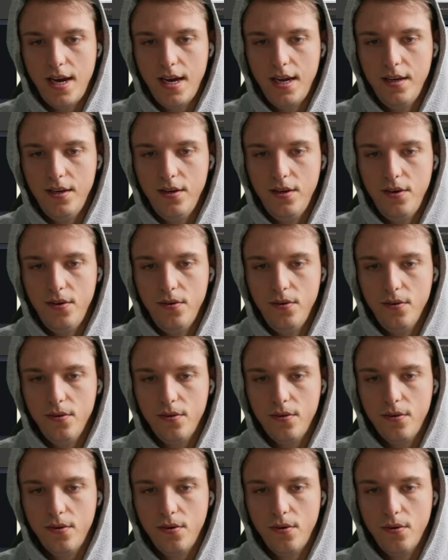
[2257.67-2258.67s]
new
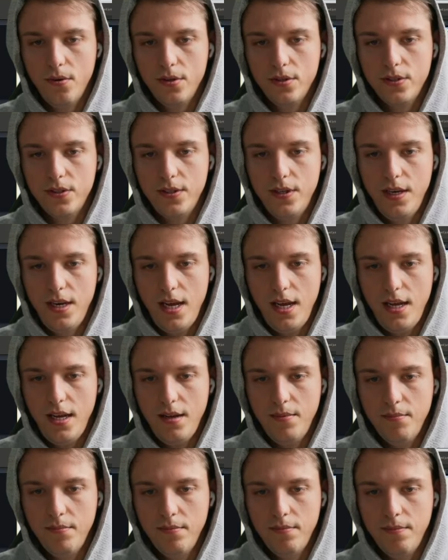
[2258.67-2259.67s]
course
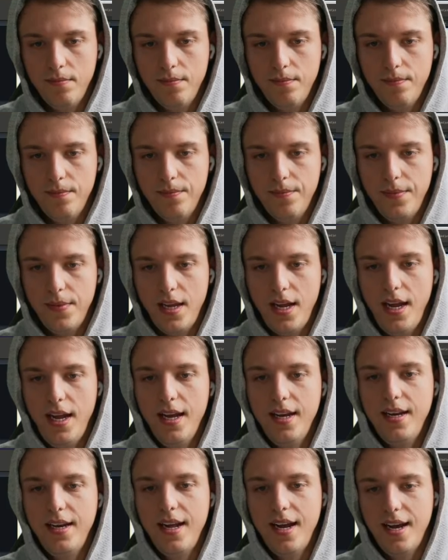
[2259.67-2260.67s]
name,
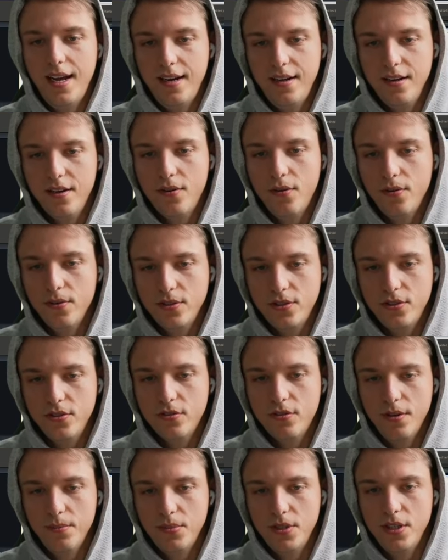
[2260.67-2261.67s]
and it added a course
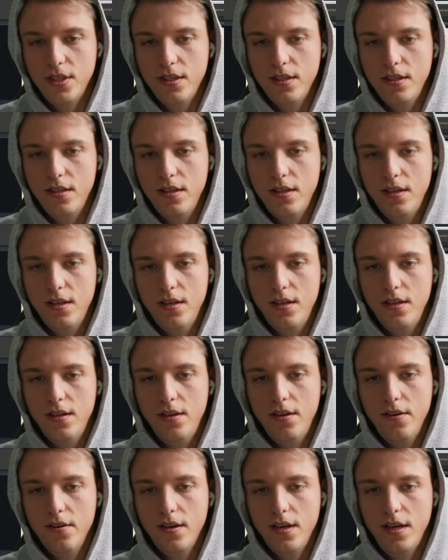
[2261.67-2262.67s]
description.
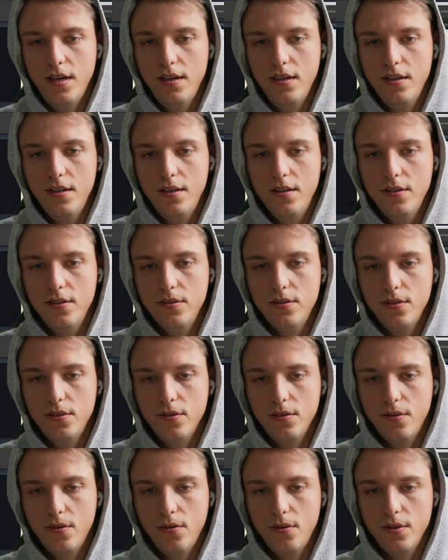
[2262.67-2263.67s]
Okay, so
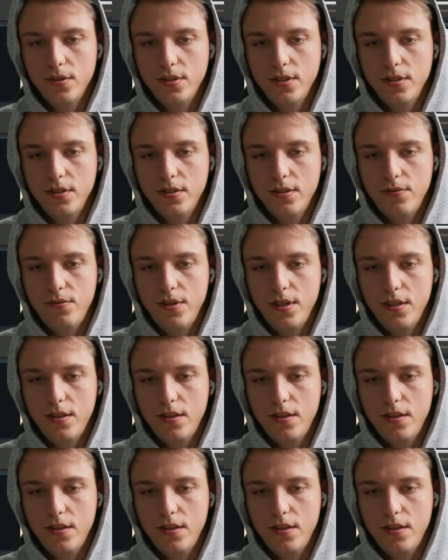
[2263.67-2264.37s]
courses, if we